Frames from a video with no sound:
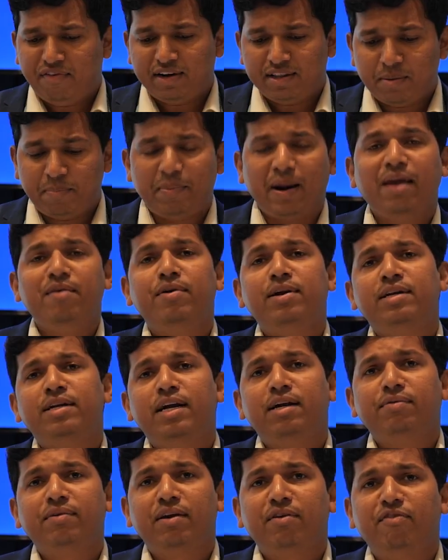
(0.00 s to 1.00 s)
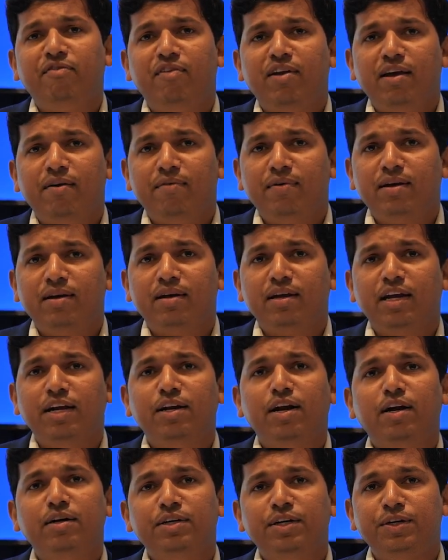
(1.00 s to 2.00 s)
for the private network flavor,
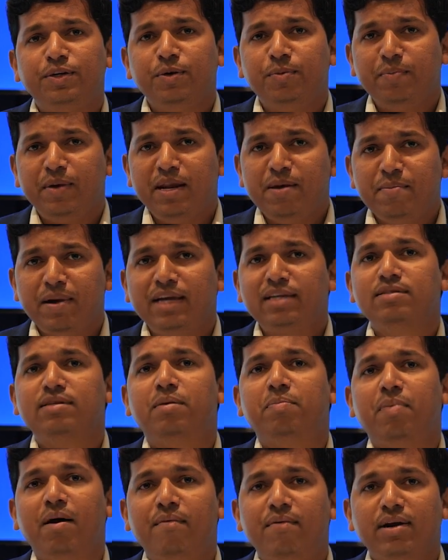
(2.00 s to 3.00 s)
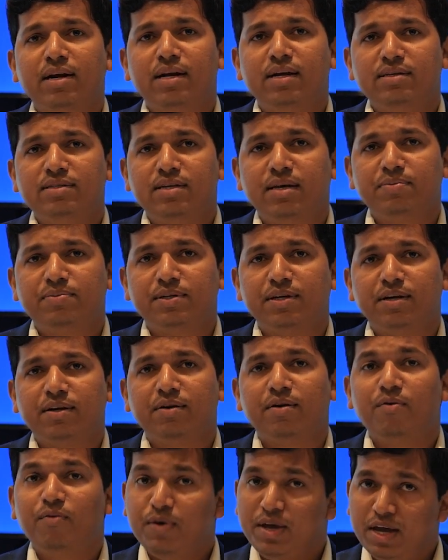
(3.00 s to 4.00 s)
in order to minimize the power
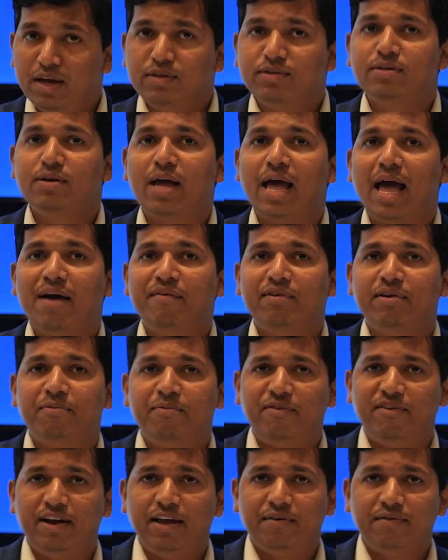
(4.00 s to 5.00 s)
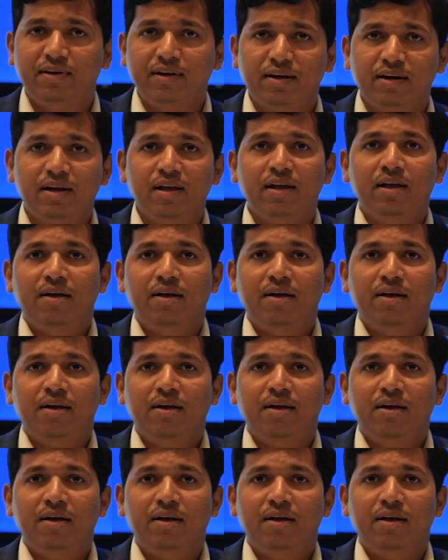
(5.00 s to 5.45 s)
consumption, we also have a flavor